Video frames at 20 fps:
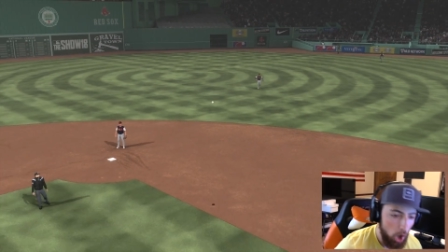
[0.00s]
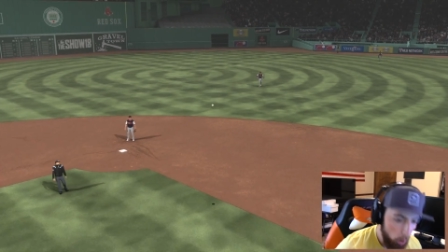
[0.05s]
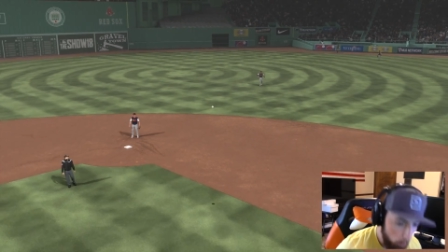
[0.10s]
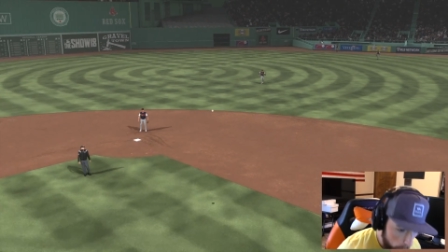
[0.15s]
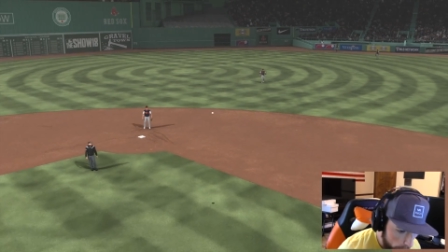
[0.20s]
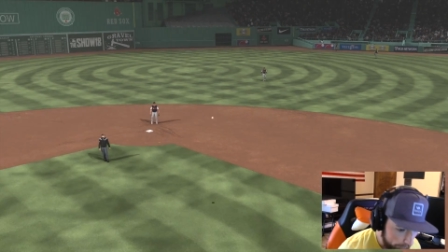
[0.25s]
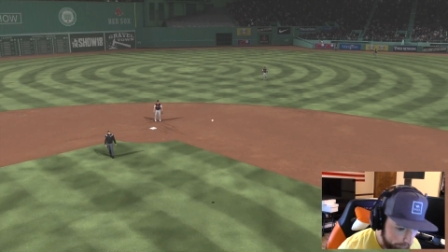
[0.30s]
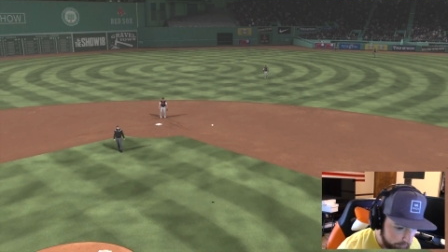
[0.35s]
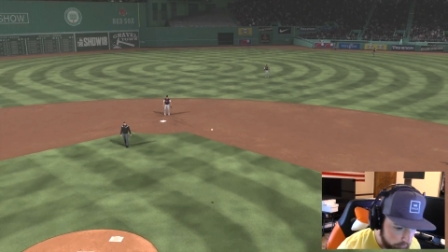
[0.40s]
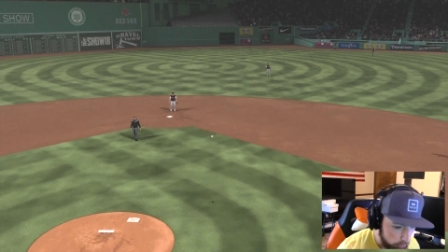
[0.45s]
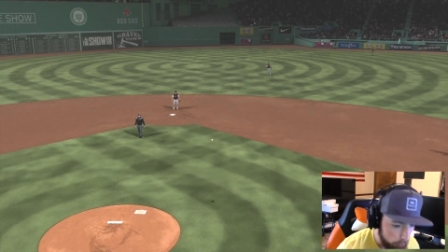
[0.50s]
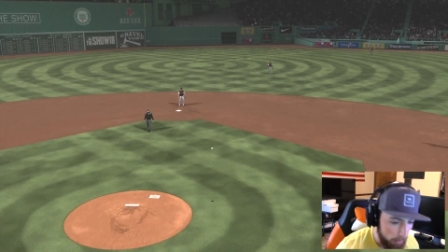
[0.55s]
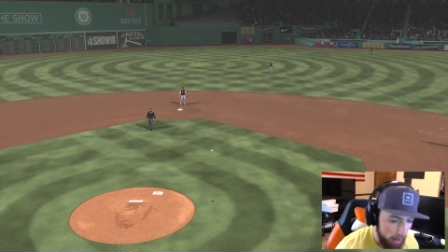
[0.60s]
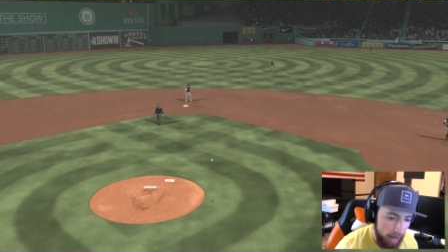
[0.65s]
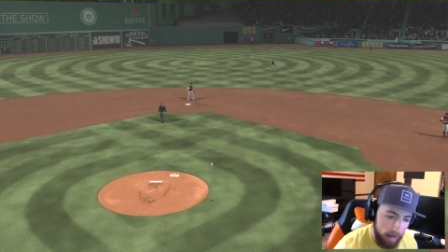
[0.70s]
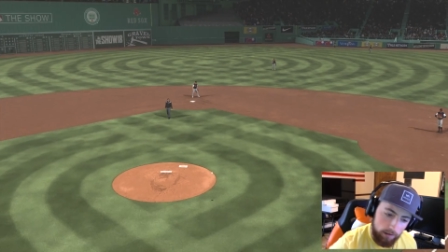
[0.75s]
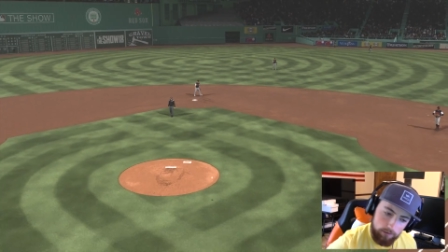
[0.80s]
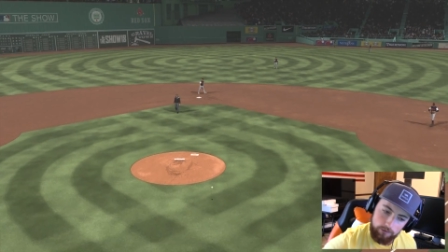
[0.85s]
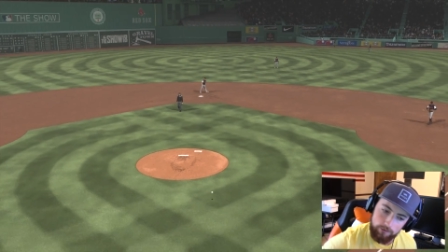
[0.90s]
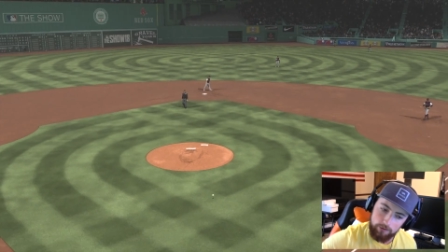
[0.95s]
with two
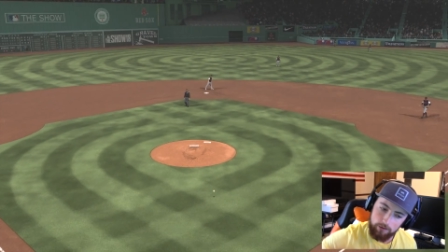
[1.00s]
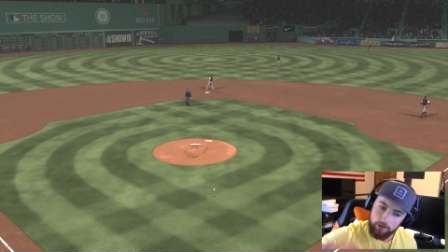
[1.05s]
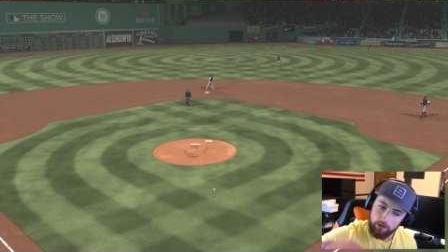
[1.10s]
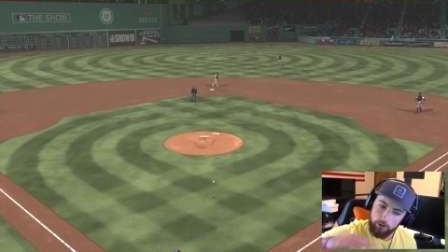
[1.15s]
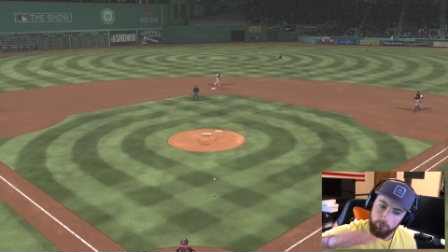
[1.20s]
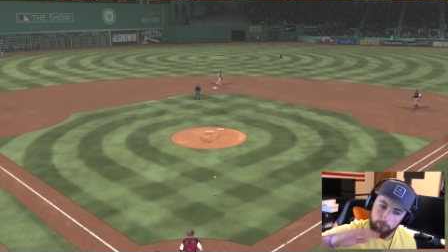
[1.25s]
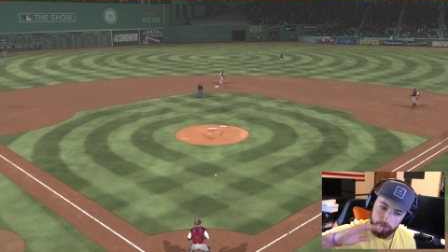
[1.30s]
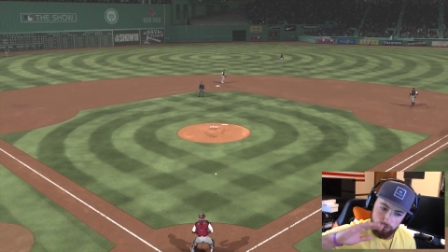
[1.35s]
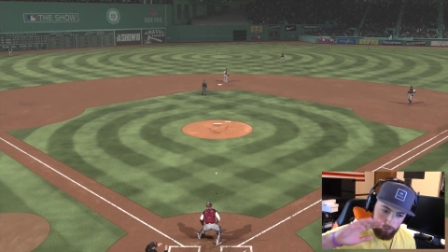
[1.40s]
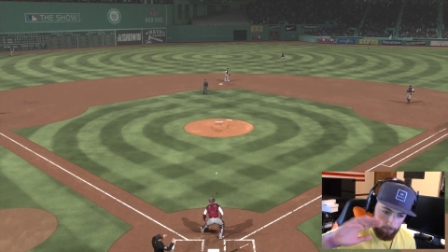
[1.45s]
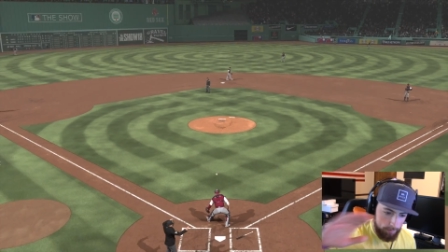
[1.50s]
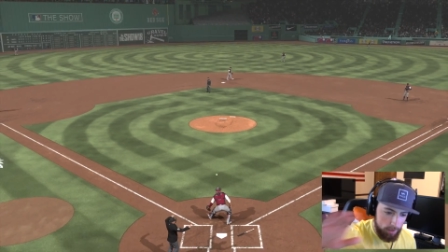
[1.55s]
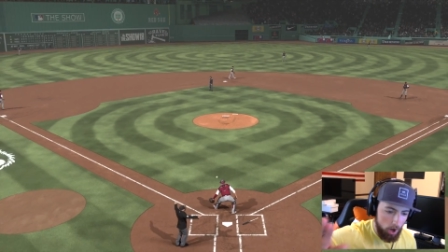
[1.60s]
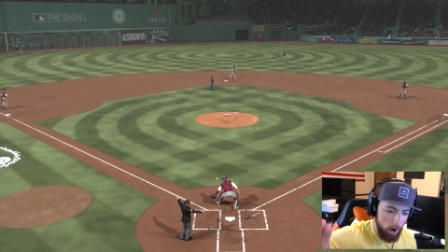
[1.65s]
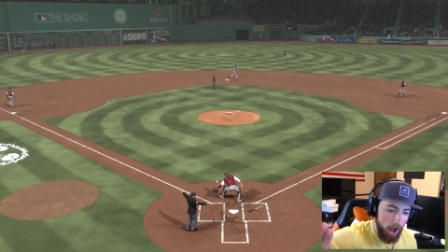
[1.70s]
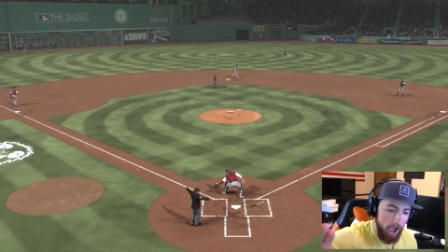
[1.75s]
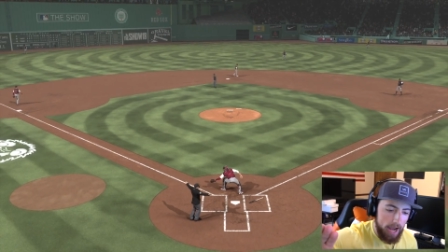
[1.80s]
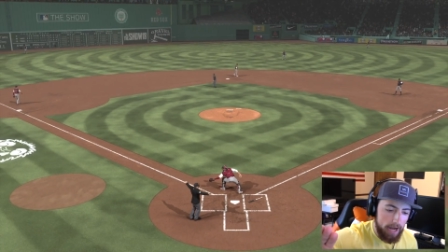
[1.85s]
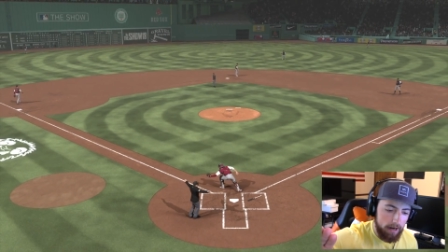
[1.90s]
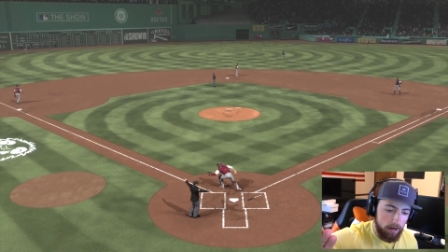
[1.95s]
outs. We should be all
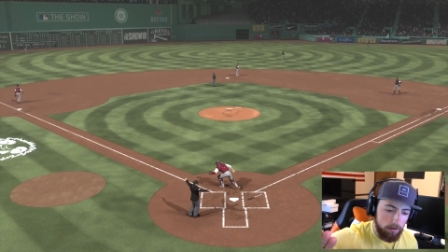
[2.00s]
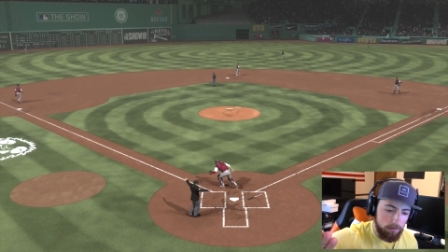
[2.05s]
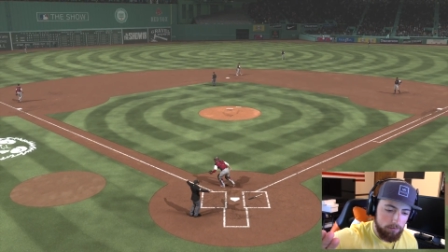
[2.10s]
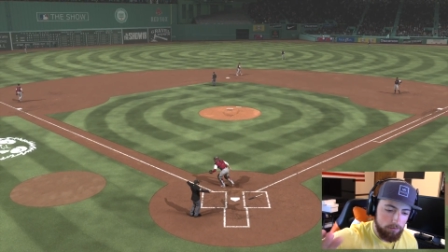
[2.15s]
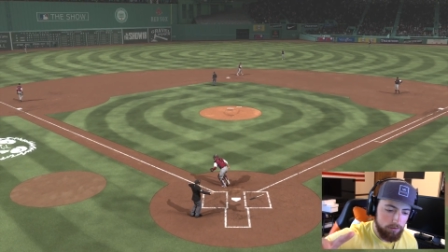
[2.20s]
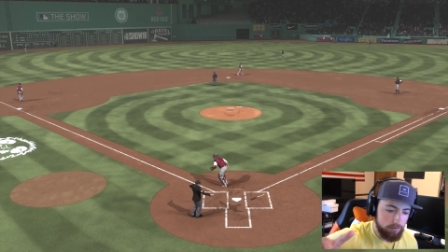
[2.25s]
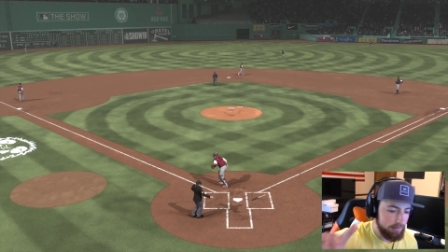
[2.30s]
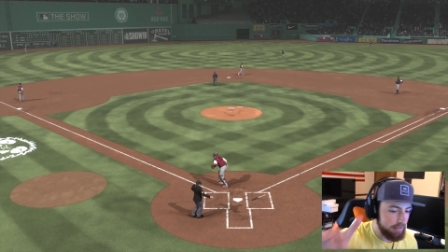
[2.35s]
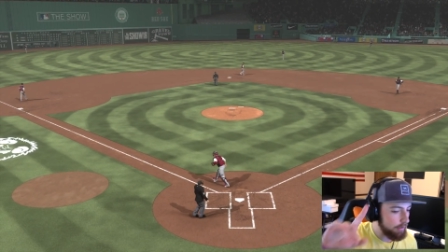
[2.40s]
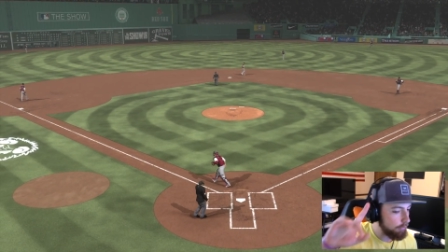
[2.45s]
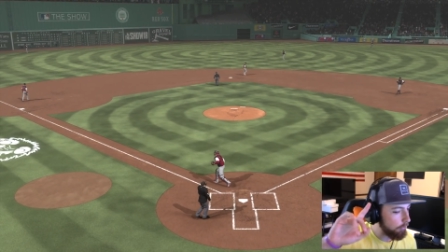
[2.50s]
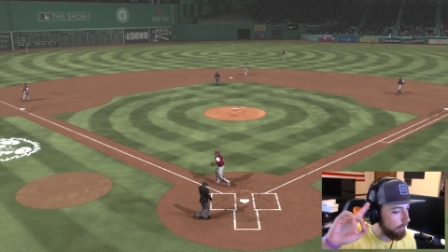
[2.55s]
right here. Just need